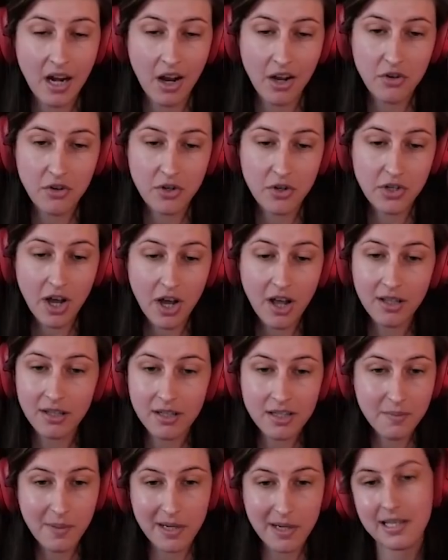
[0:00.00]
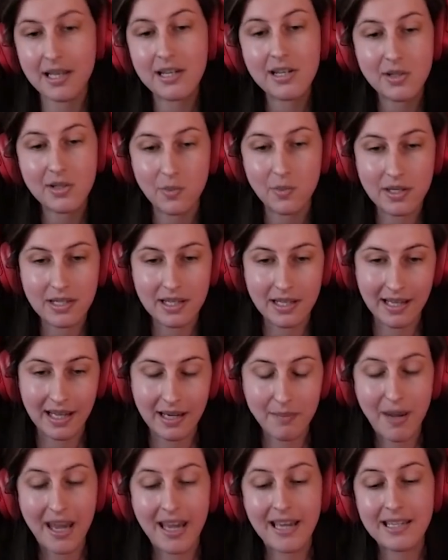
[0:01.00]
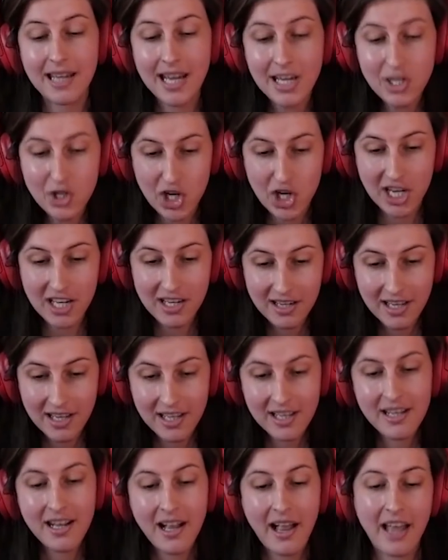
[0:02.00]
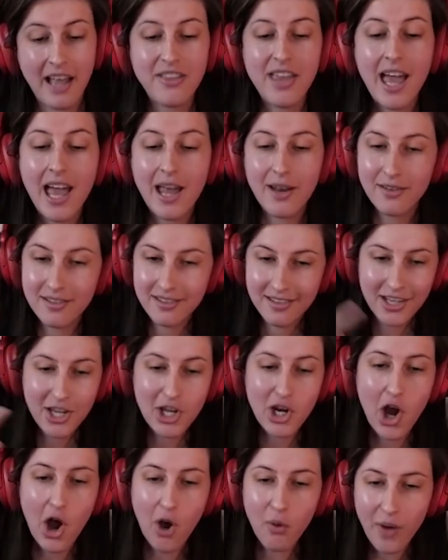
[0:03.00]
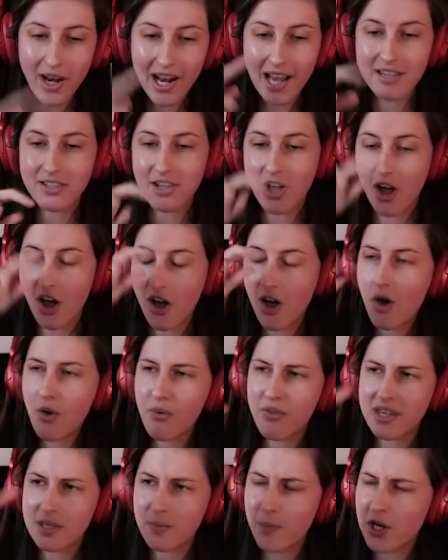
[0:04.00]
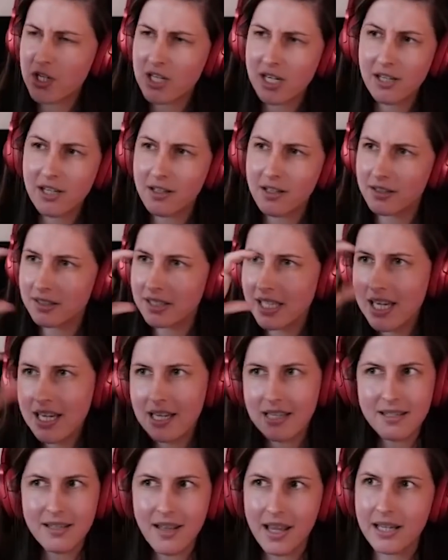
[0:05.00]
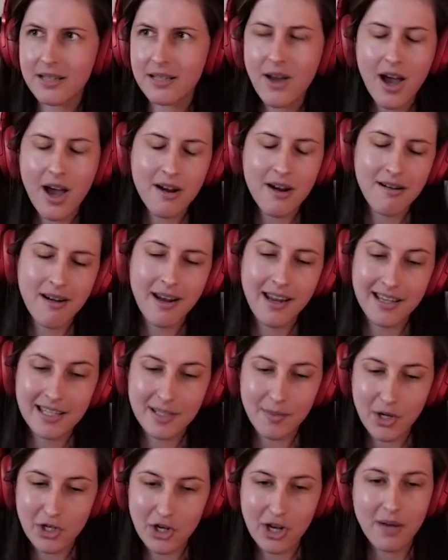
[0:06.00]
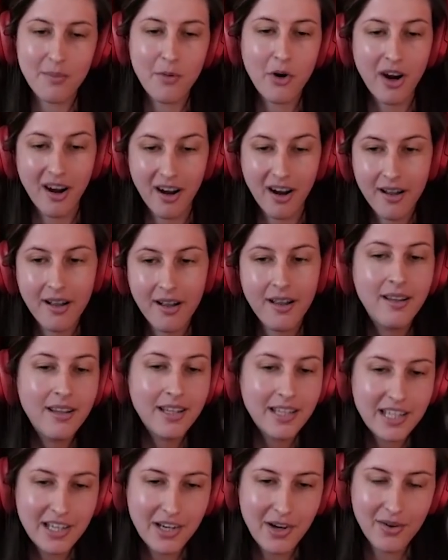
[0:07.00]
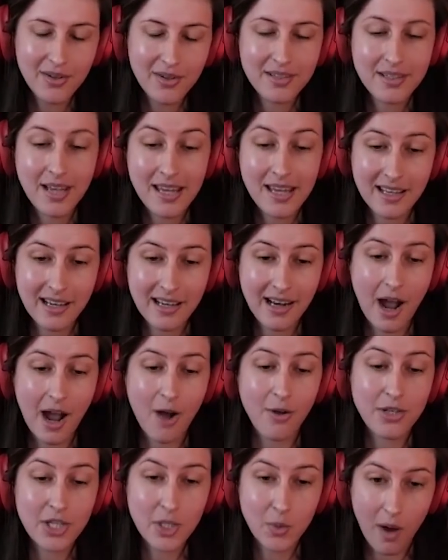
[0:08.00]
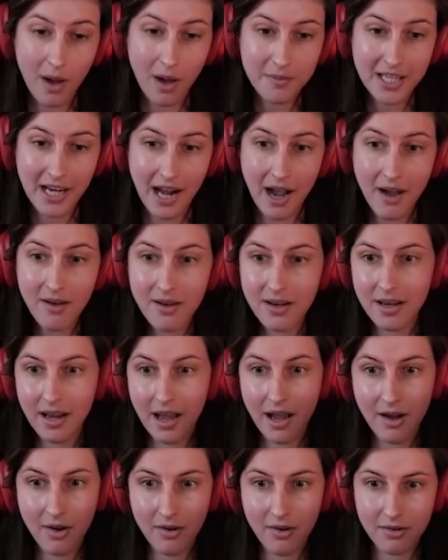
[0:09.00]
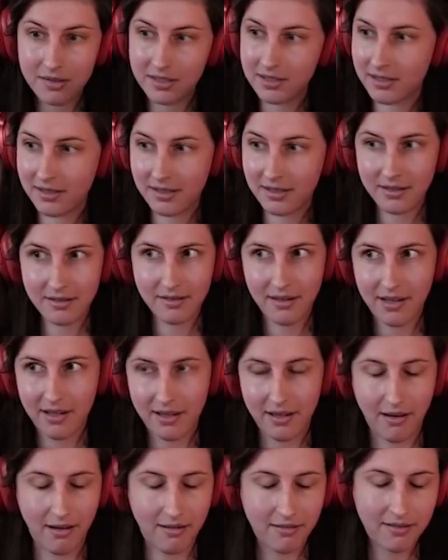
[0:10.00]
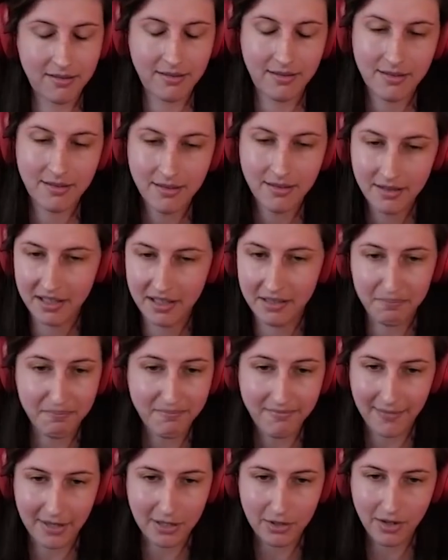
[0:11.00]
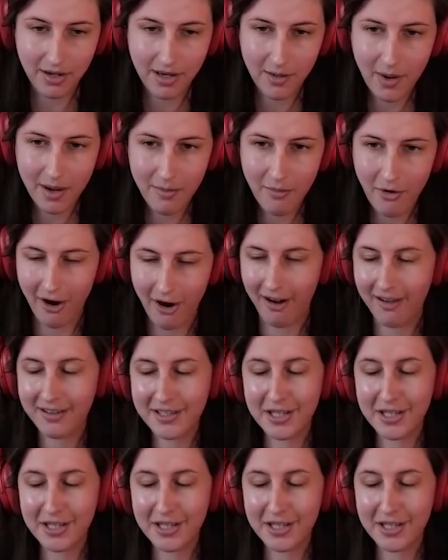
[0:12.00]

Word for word: hundred dollars because I just wasn't like paying attention. And then, you know, when I saw, oh, this particular link is like not earning as much anymore, you know, tested it out, swapped it out, and now, you know, it's earning way more.